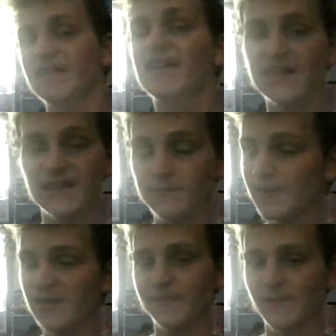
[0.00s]
eating
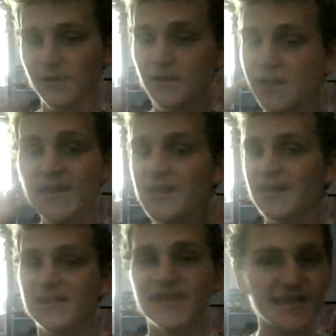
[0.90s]
people,
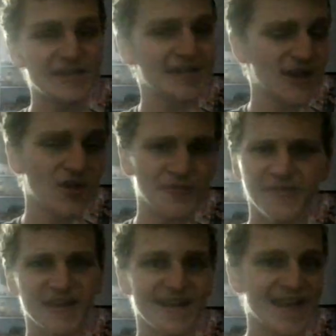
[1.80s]
he takes out
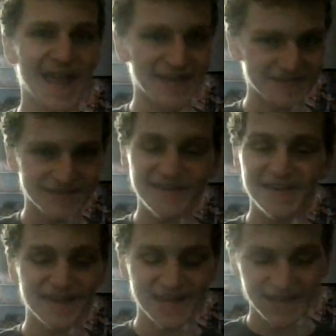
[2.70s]
the nasty
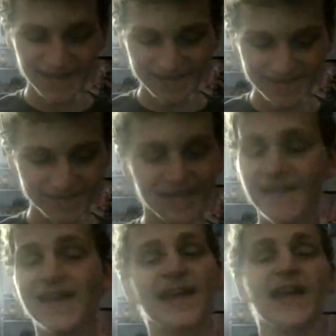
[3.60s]
guys,
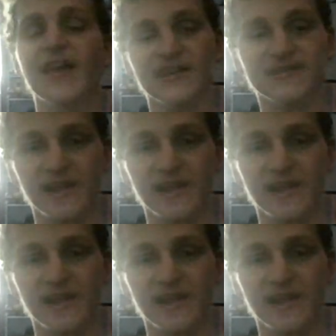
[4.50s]
and